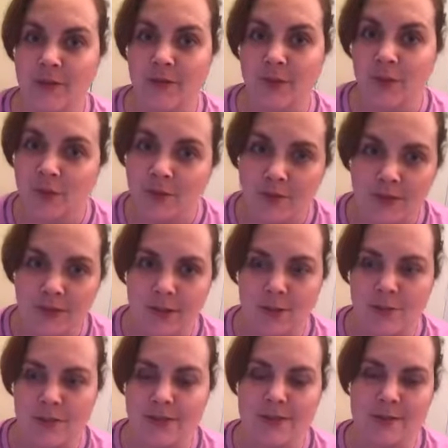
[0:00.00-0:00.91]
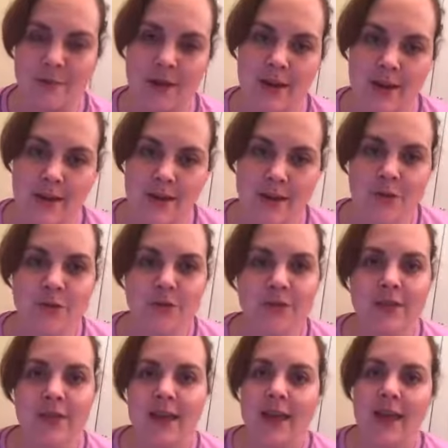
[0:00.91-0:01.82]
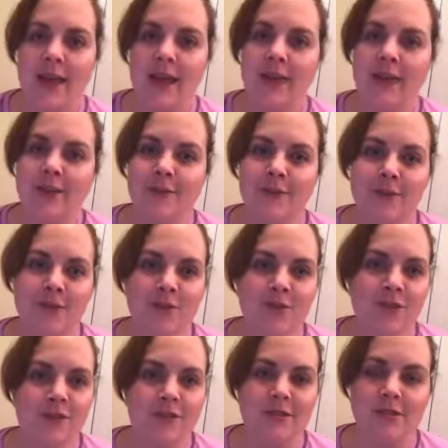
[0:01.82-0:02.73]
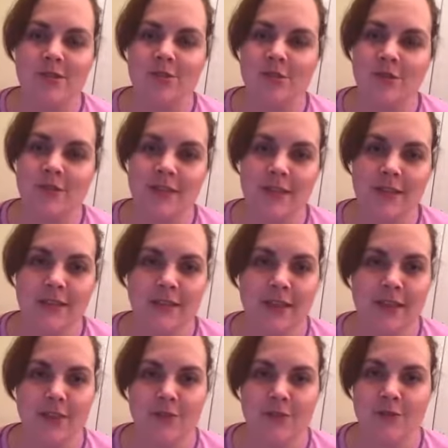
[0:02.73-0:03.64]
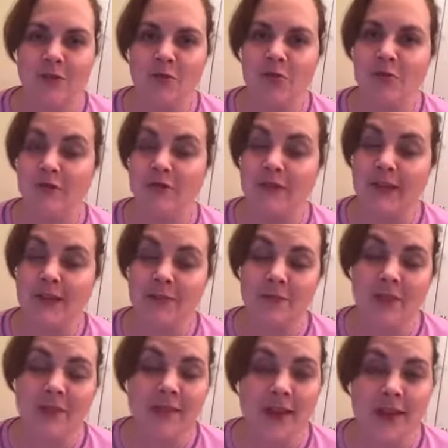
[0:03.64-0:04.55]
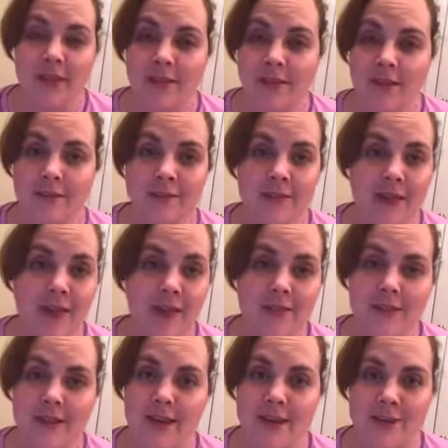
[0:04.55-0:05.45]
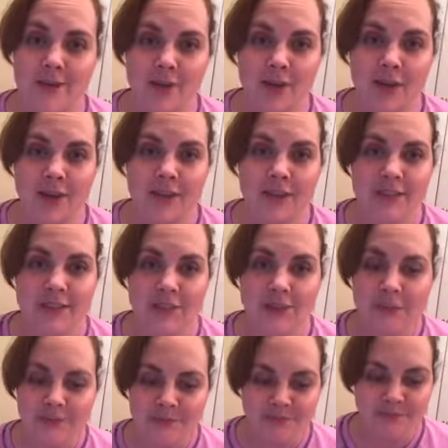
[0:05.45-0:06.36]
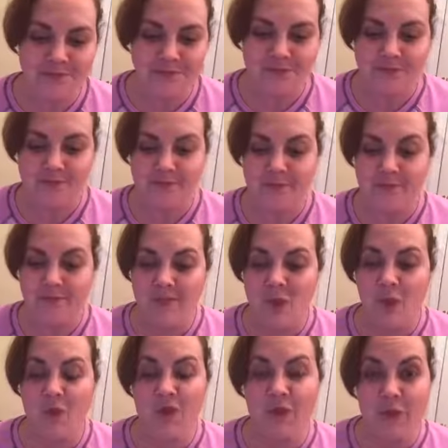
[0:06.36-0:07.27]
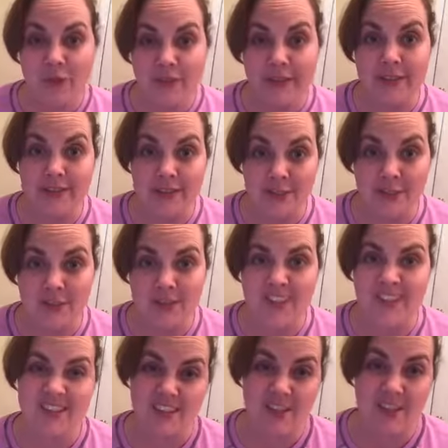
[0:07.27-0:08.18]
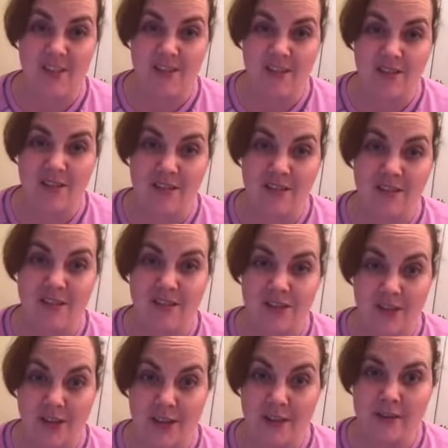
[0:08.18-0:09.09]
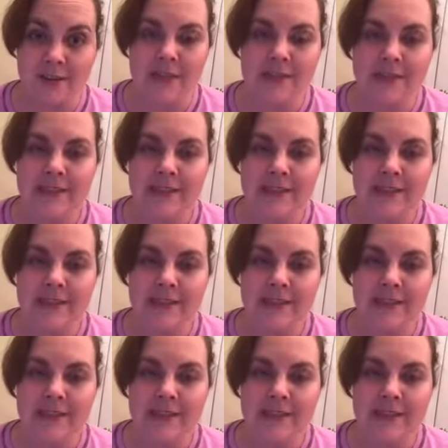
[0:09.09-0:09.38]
you, or is it going to be somebody else? And if you just enjoy taking care of you and your family, I love that. That is great too. When you really get to using it, it's kind of hard not to share,